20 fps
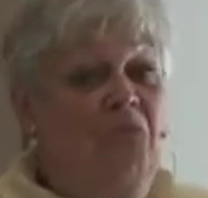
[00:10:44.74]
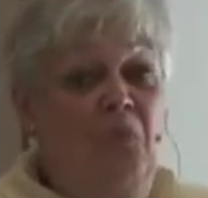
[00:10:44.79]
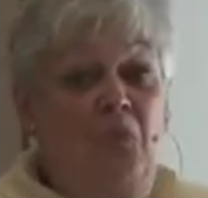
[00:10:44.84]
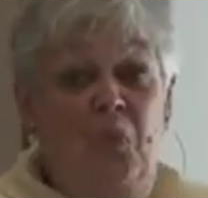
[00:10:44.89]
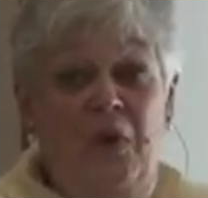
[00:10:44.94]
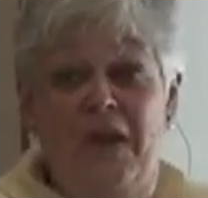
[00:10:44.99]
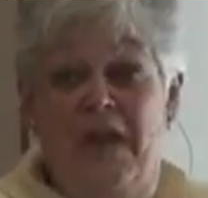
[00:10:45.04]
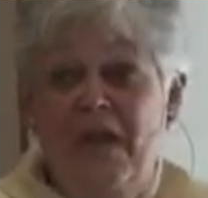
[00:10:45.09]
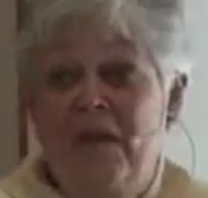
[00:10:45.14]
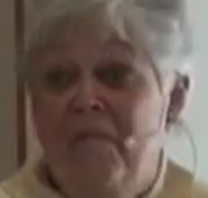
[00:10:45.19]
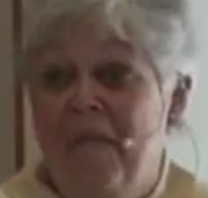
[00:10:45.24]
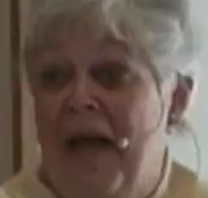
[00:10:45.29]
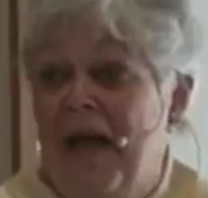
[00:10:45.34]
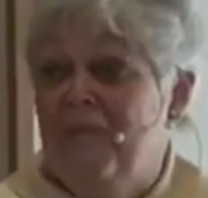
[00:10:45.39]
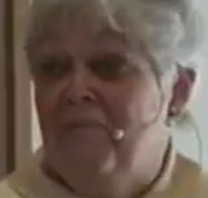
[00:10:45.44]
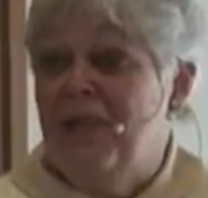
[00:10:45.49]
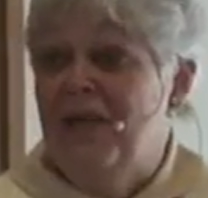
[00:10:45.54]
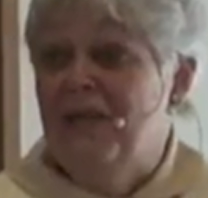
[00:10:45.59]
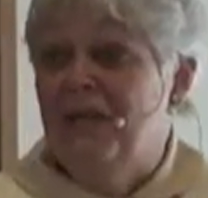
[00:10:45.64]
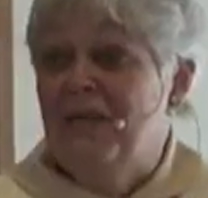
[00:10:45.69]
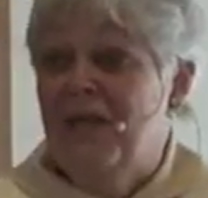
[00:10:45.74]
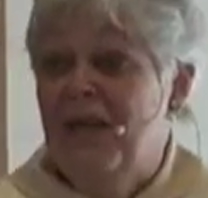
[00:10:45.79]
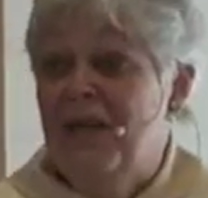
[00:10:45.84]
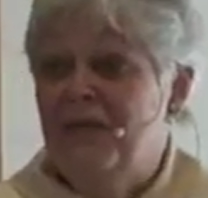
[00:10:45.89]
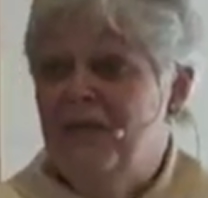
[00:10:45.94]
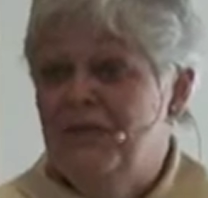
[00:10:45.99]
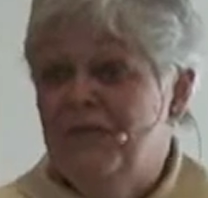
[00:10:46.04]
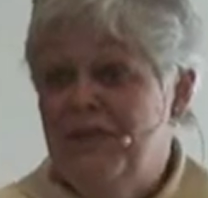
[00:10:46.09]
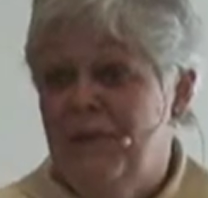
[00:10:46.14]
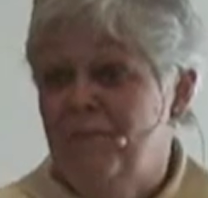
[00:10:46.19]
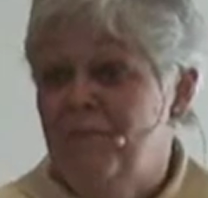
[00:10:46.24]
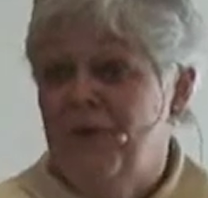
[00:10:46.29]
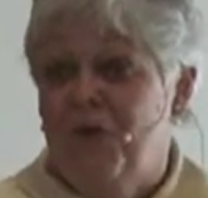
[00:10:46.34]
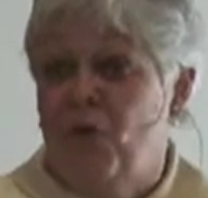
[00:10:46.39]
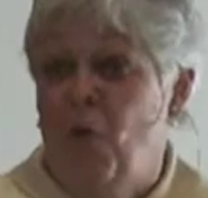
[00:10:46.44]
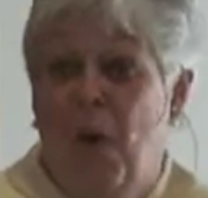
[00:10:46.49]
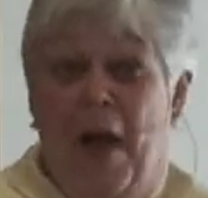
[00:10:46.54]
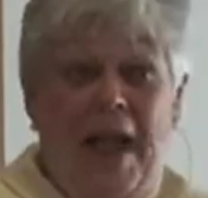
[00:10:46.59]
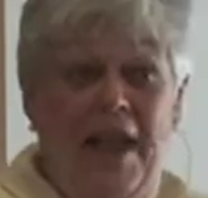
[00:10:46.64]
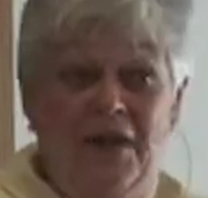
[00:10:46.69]
We might be led to something
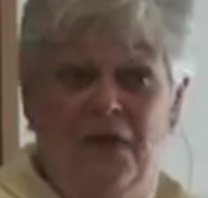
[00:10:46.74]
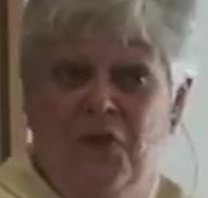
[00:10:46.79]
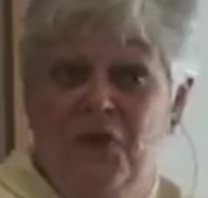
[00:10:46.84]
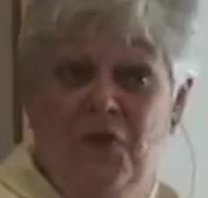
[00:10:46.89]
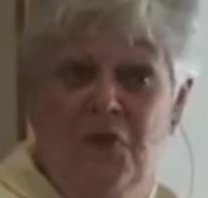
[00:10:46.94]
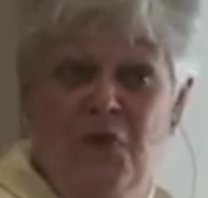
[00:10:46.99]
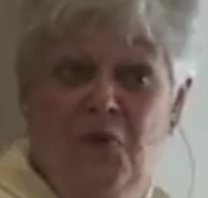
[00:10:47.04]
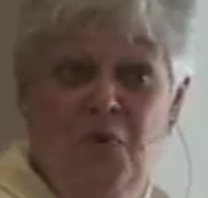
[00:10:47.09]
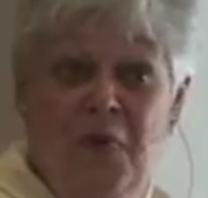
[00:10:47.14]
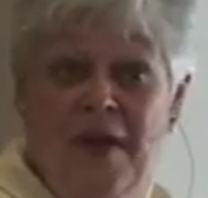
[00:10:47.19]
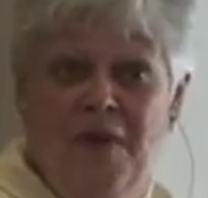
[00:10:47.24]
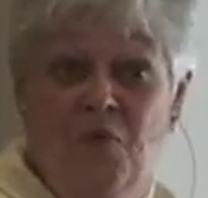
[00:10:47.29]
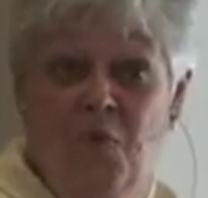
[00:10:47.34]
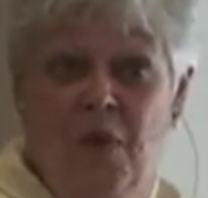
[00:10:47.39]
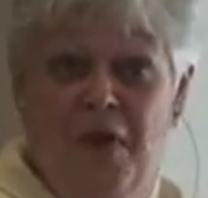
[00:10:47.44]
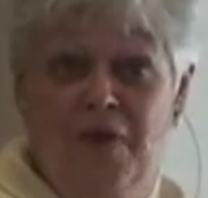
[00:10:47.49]
quite new and